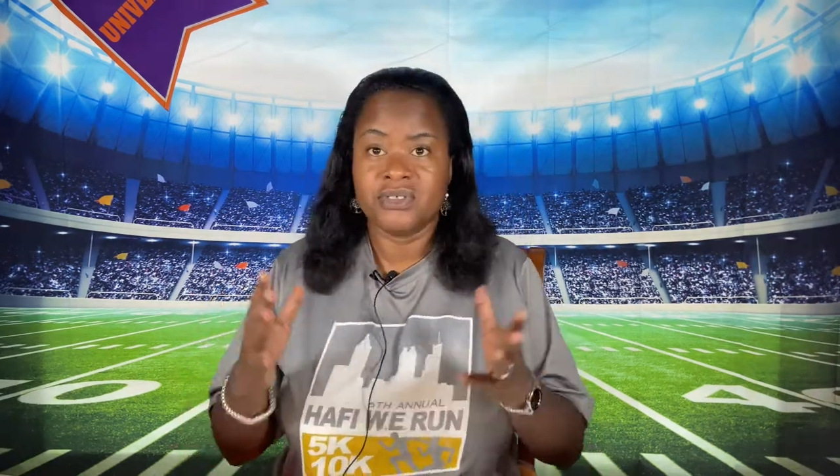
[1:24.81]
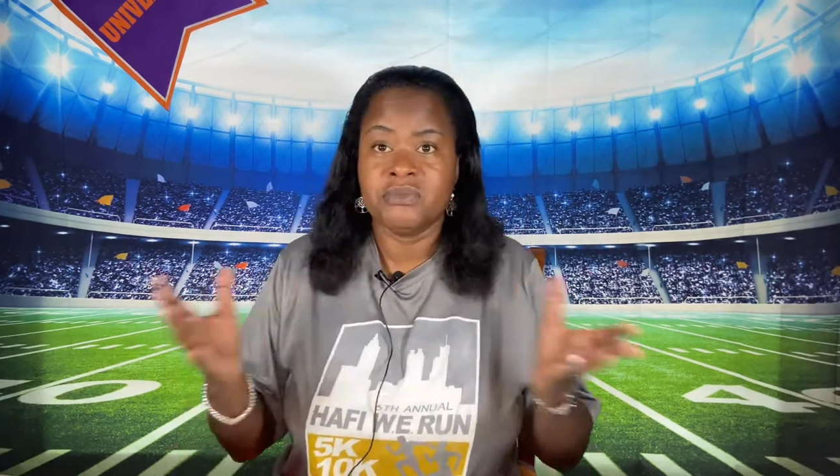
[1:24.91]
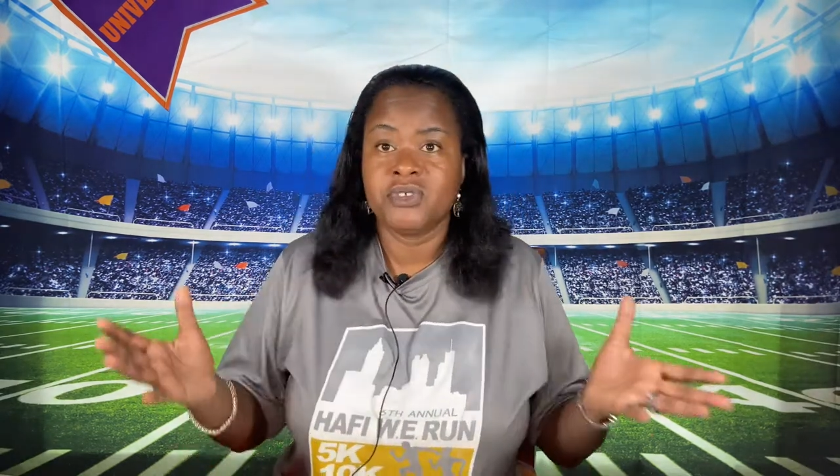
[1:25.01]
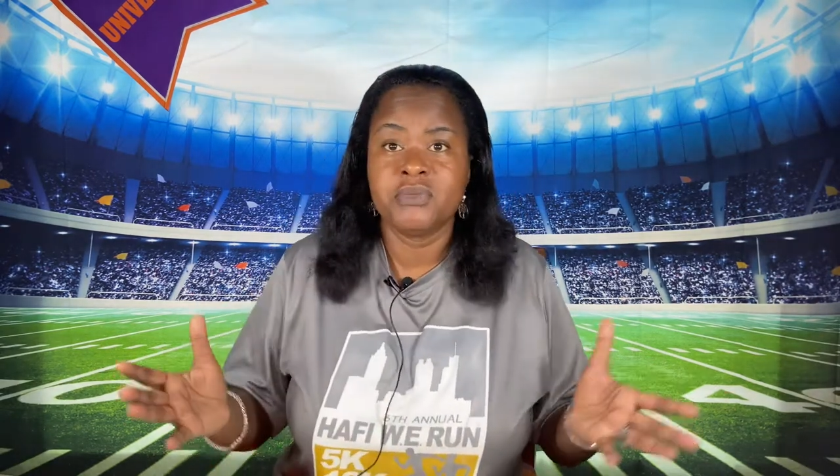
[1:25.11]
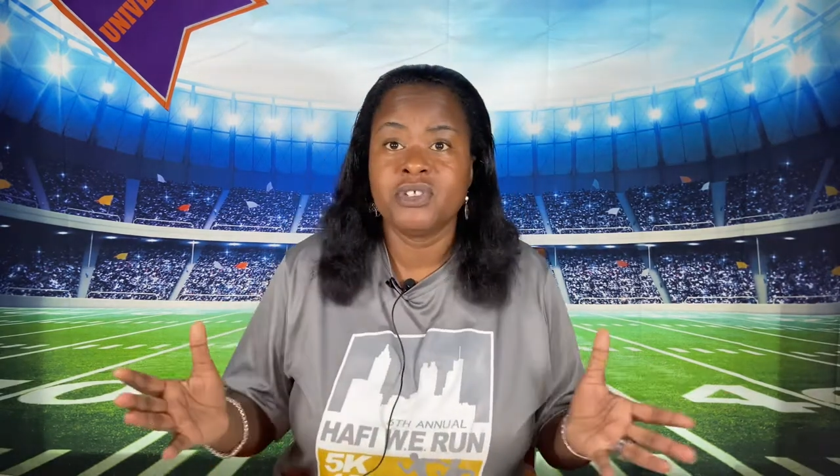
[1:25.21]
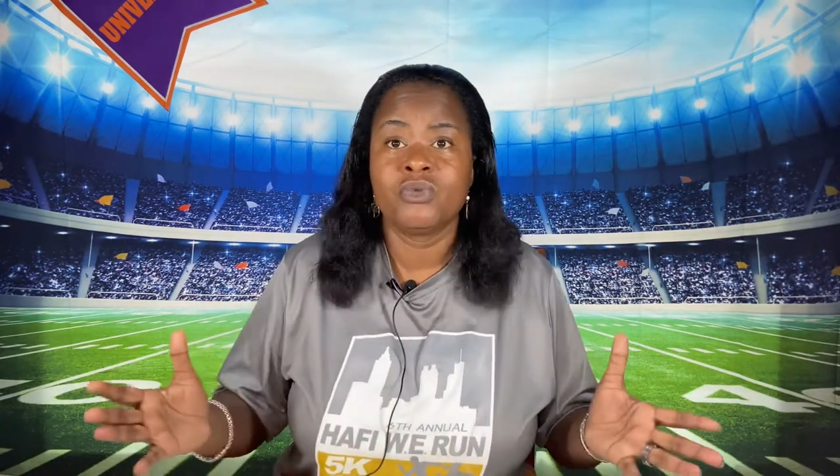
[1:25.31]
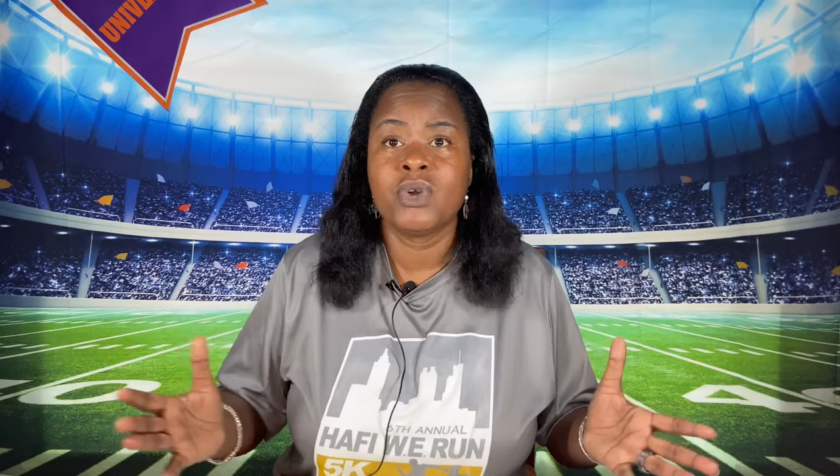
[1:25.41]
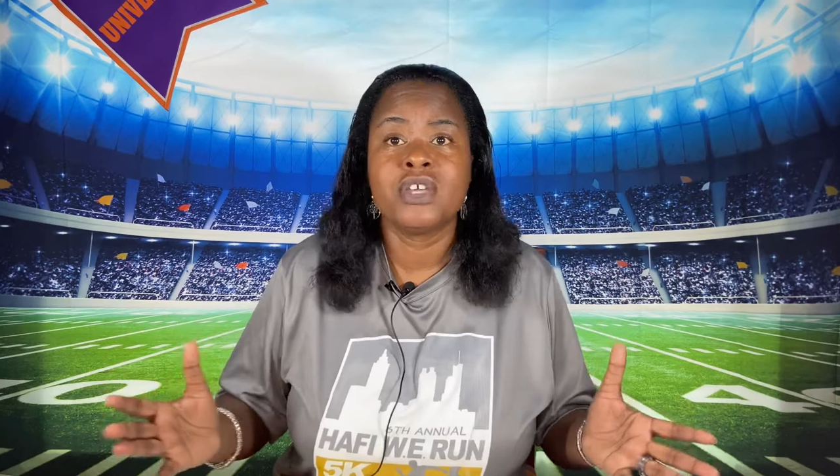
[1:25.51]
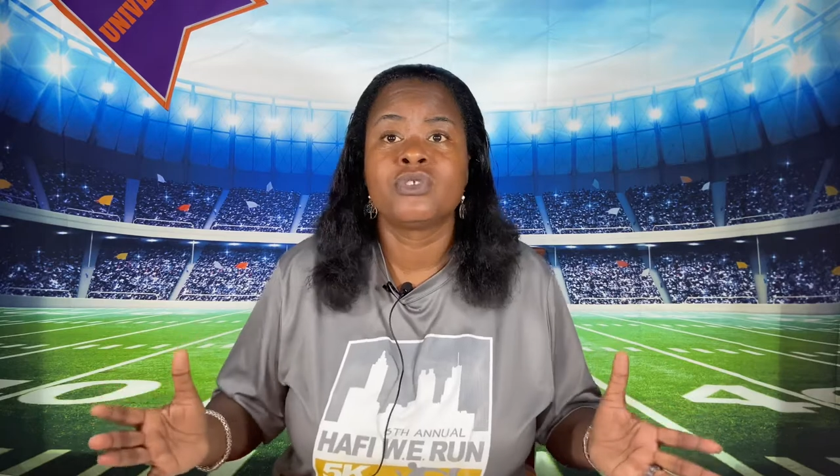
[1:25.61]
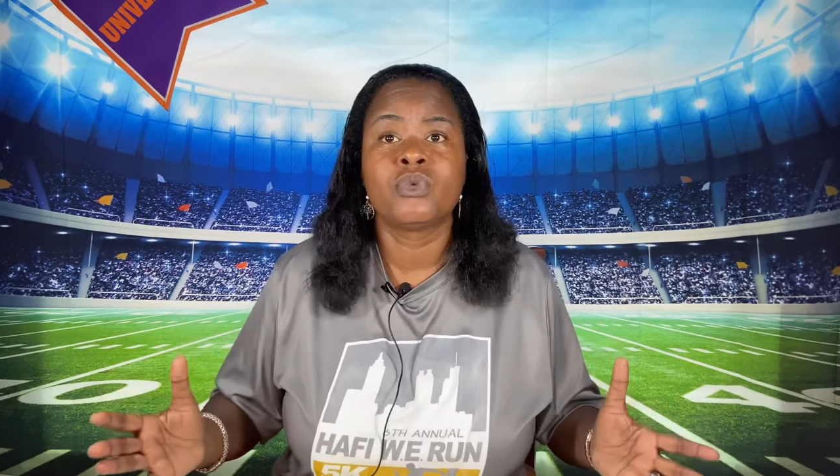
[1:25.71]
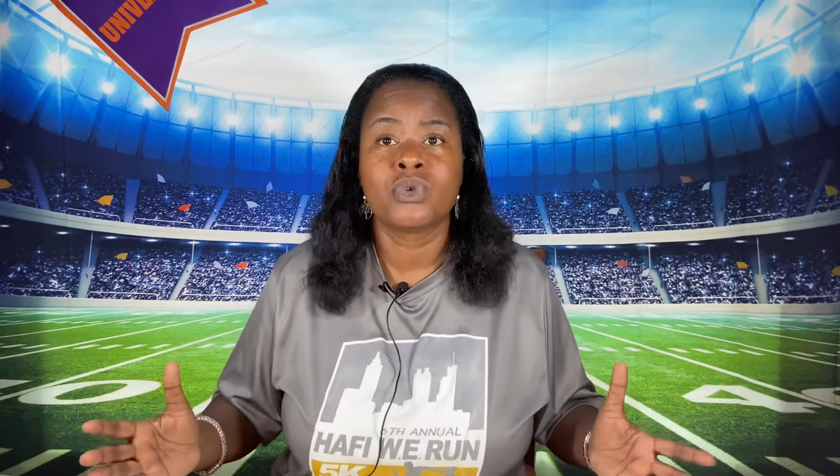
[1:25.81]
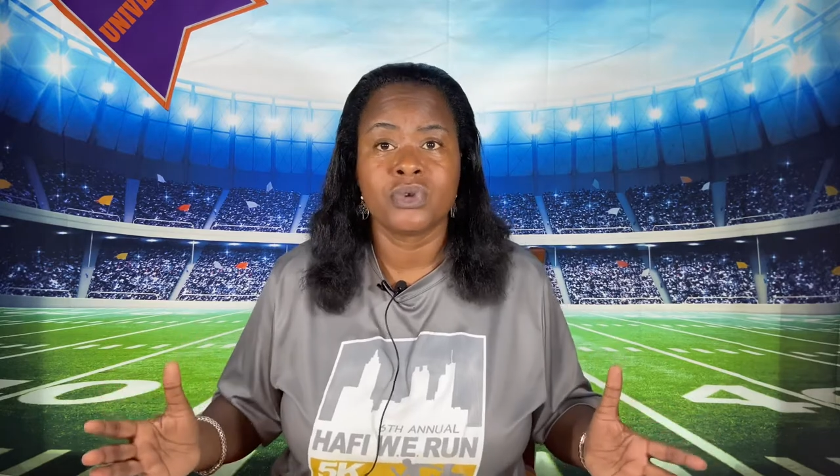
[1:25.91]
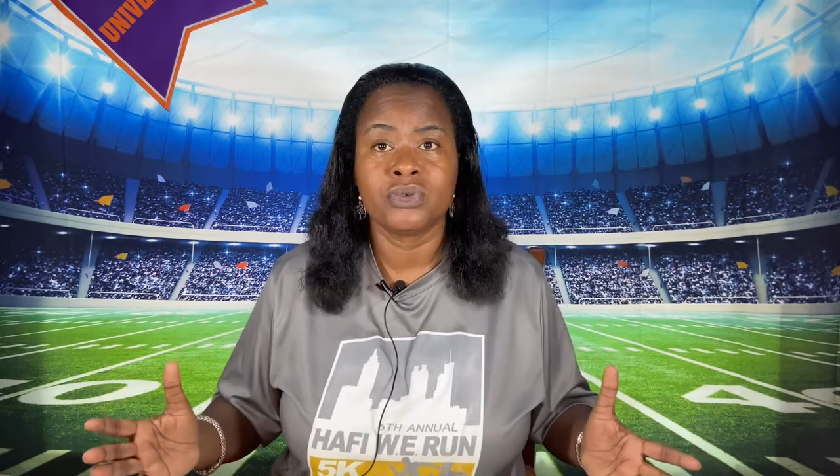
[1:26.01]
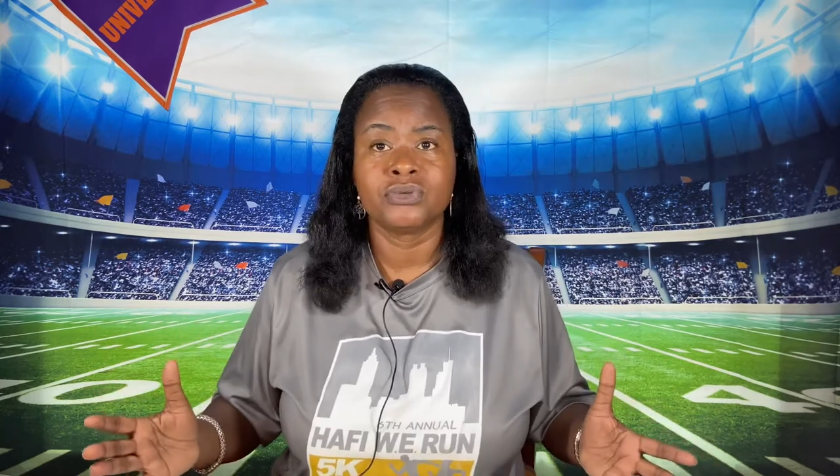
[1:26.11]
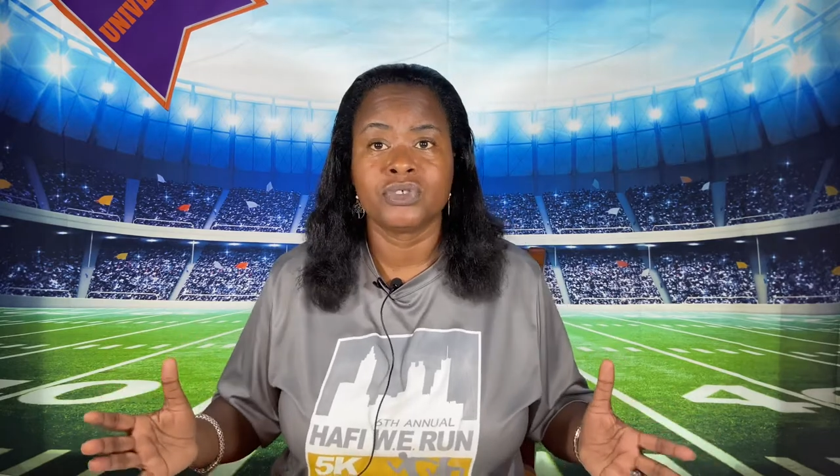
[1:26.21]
seems to be the way of the world.